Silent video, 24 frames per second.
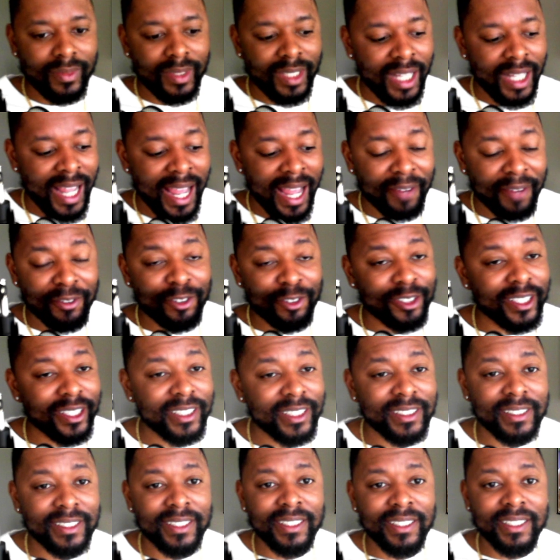haven't really
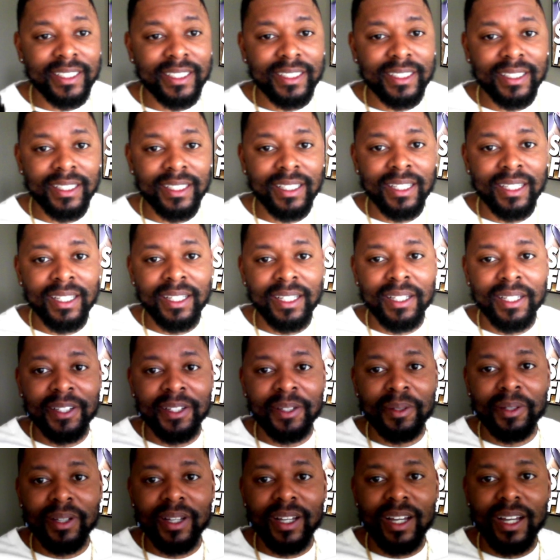seen
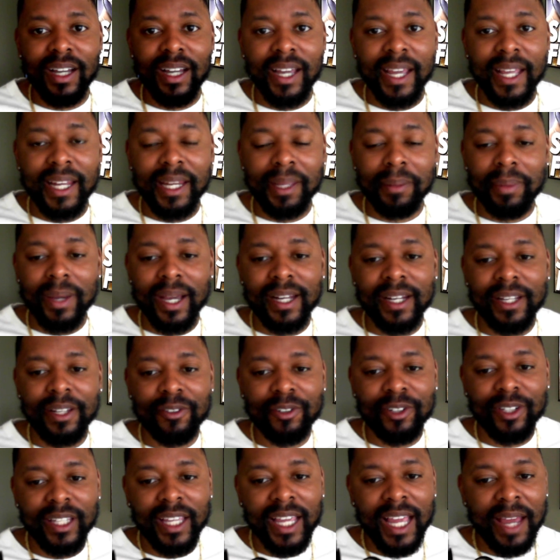anybody
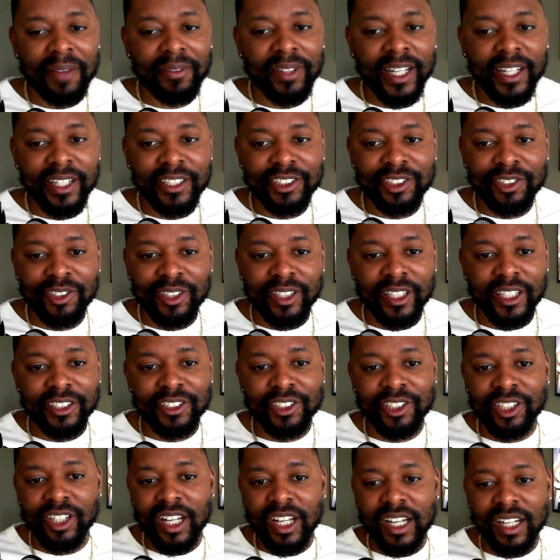really have that issue unless
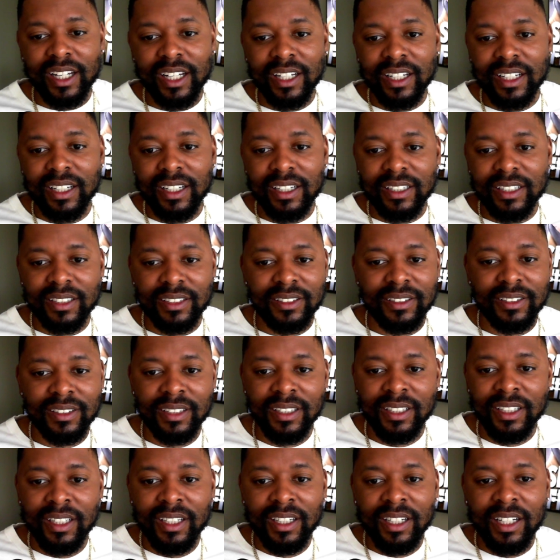you're like a
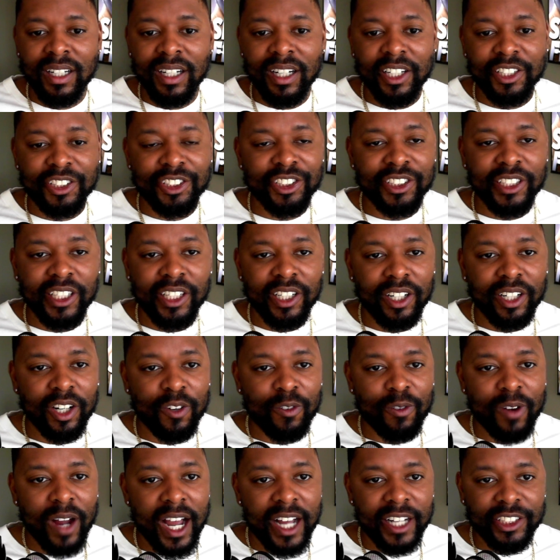
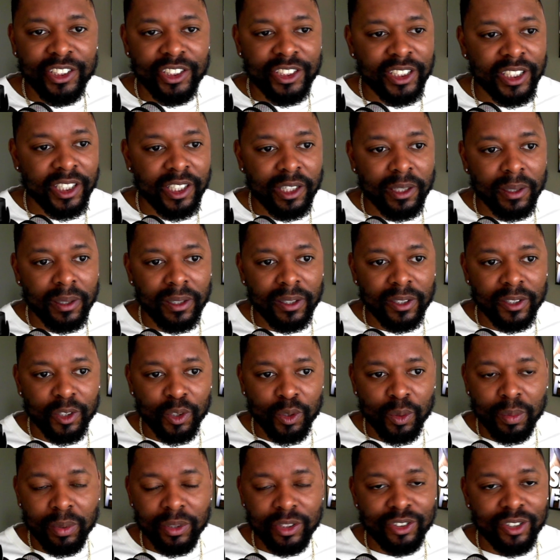ride share
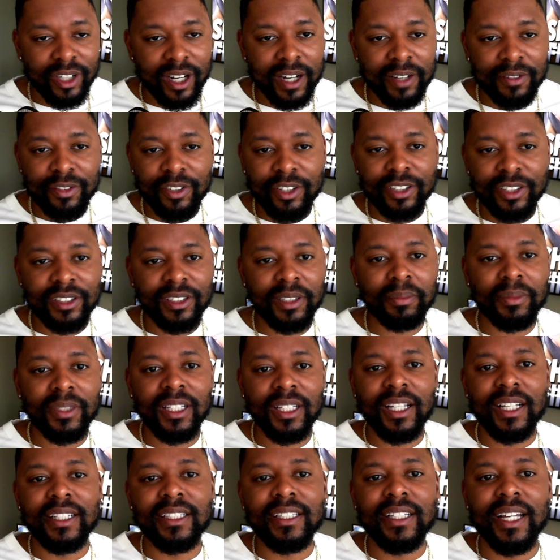Uber driver or something
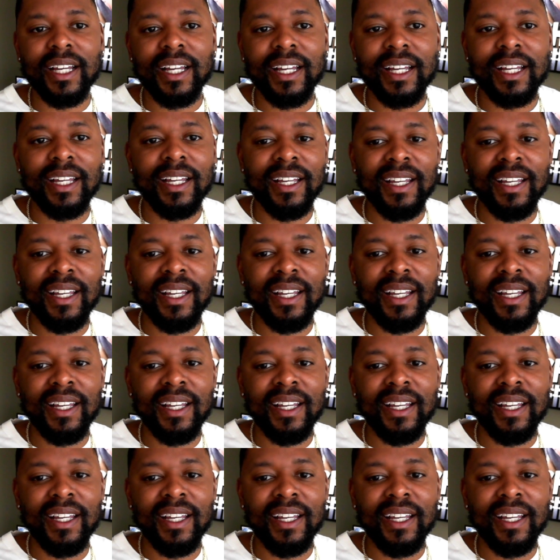like that,